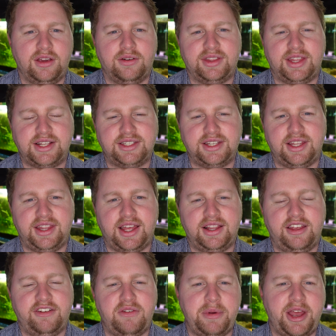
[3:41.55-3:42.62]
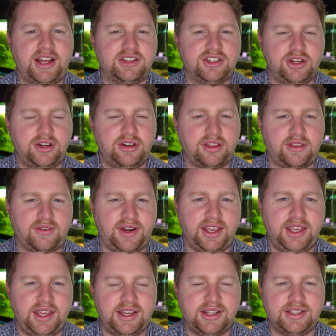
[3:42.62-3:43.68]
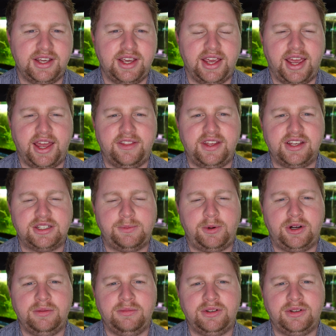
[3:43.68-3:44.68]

With that said, they live about 2 to 3 years and they spawn